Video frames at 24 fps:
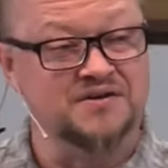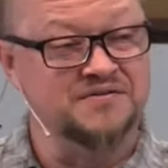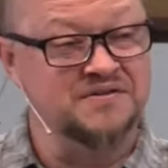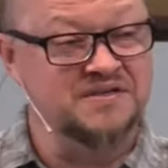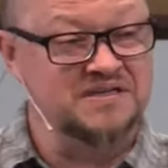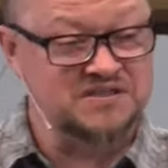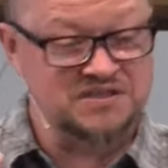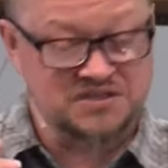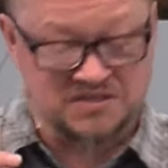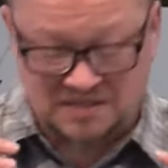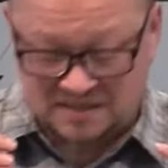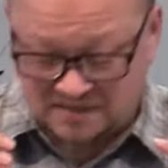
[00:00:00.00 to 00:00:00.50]

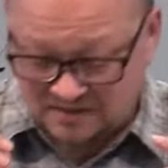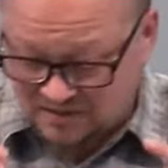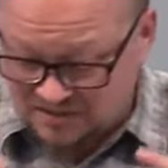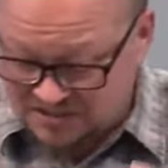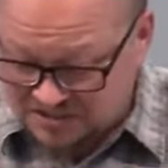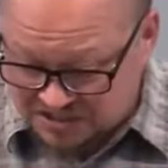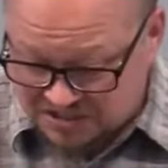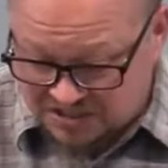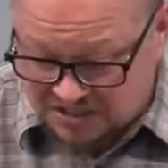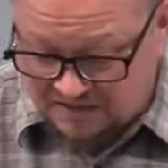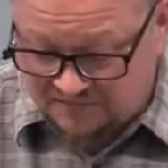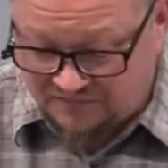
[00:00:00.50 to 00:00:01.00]
this uh,
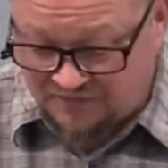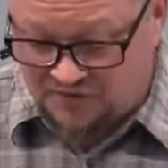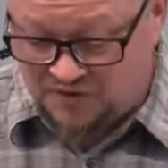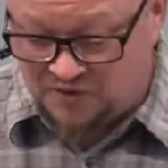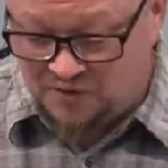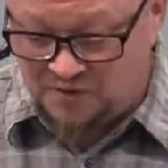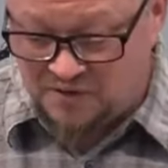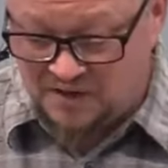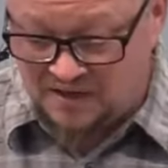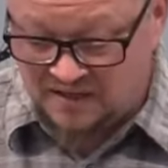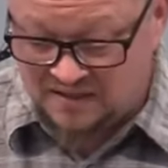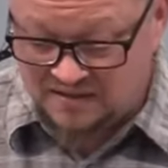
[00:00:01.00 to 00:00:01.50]
chief
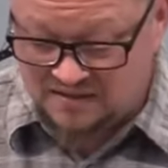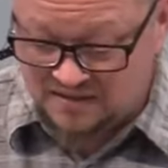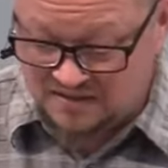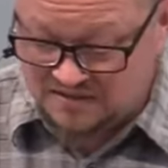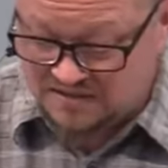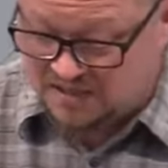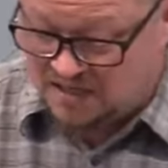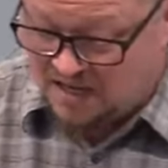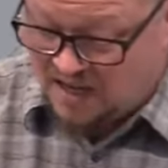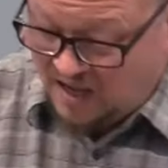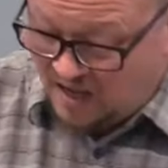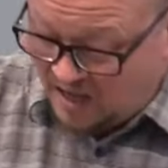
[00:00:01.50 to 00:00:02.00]
eunuch,
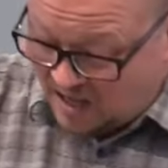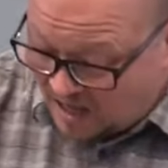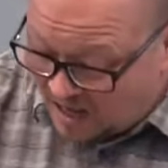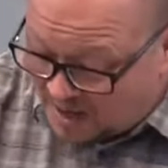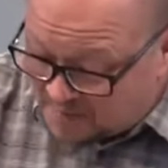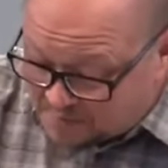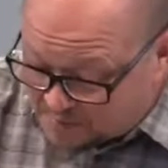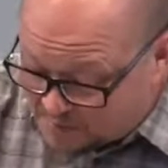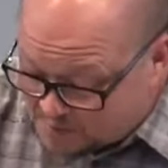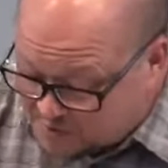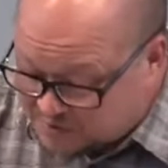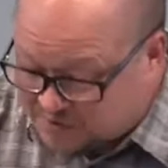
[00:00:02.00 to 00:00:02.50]
this uh,
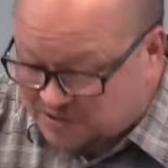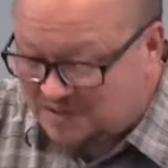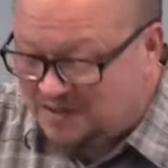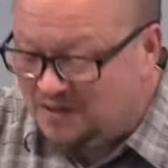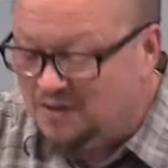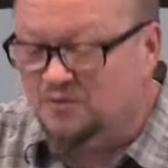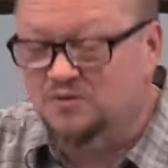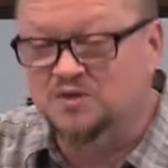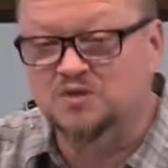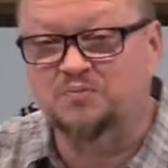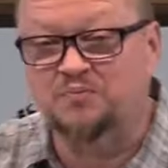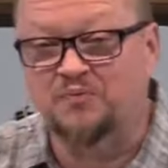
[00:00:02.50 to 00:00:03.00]
person
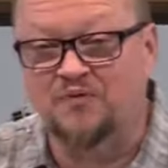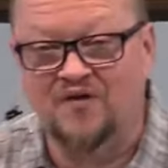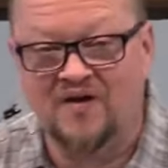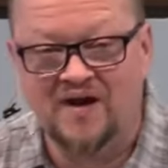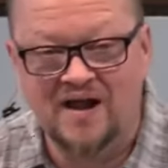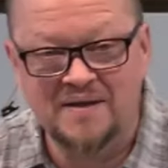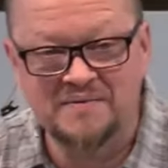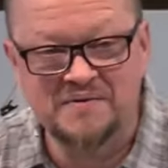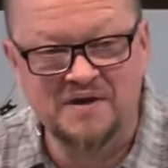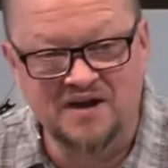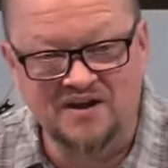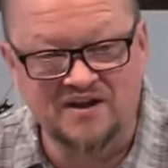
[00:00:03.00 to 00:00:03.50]
who was
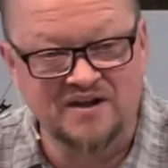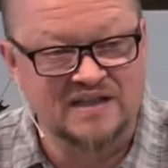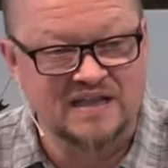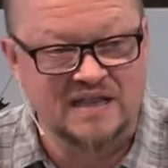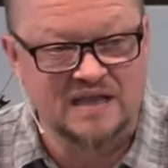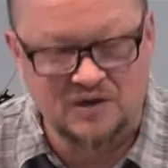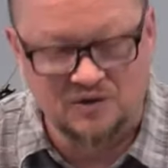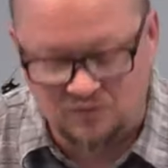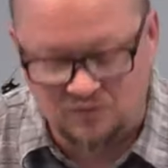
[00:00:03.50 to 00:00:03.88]
primarily